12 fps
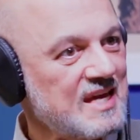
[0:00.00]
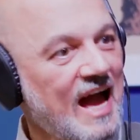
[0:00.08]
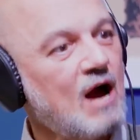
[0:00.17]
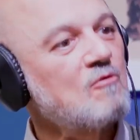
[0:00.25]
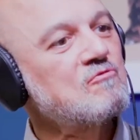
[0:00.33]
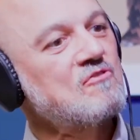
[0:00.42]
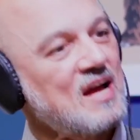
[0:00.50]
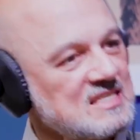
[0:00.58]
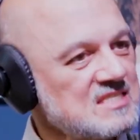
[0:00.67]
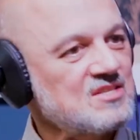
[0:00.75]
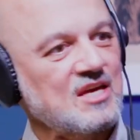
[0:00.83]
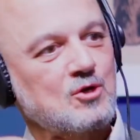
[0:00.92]
how
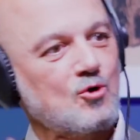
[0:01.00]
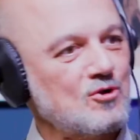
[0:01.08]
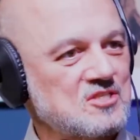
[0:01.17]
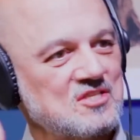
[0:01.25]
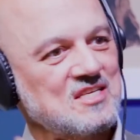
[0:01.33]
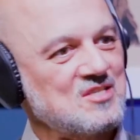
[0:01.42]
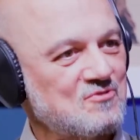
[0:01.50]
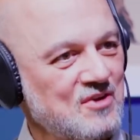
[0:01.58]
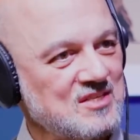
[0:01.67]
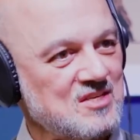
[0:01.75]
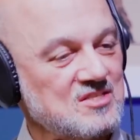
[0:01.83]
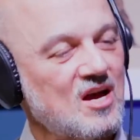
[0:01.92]
fast they cross these
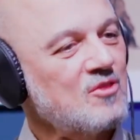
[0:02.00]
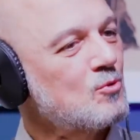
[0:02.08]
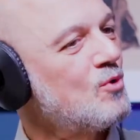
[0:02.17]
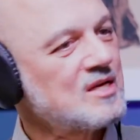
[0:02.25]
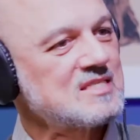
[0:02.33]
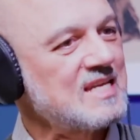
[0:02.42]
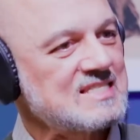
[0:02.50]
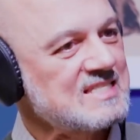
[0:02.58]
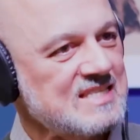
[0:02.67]
phases. Otherwise, it's